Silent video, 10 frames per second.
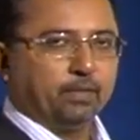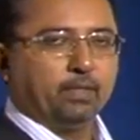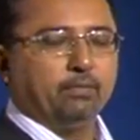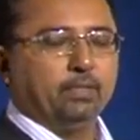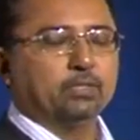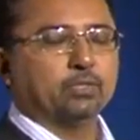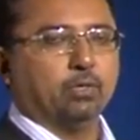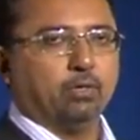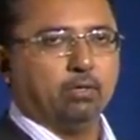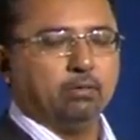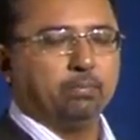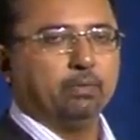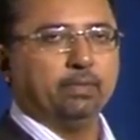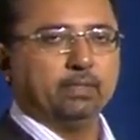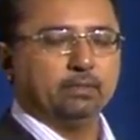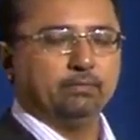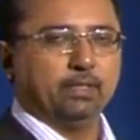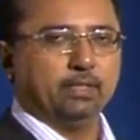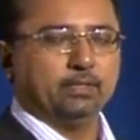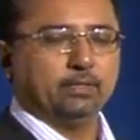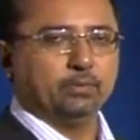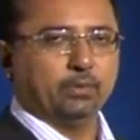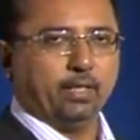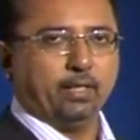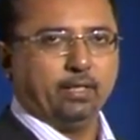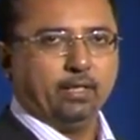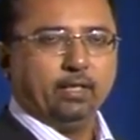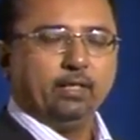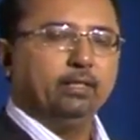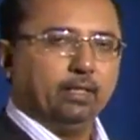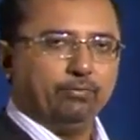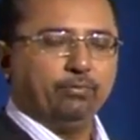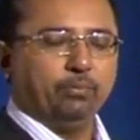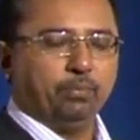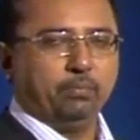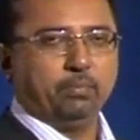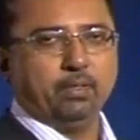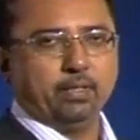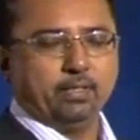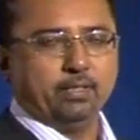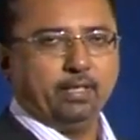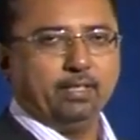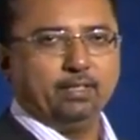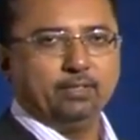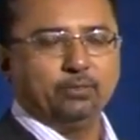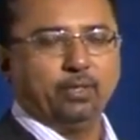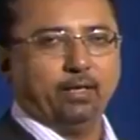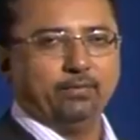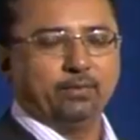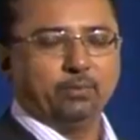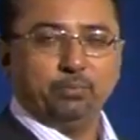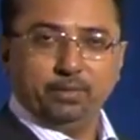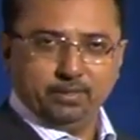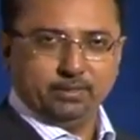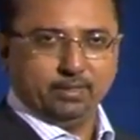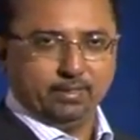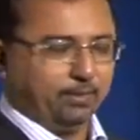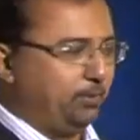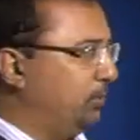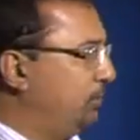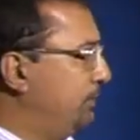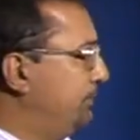given its all pervasive nature today. Therefore, people are entitled to have their opinions, and they do.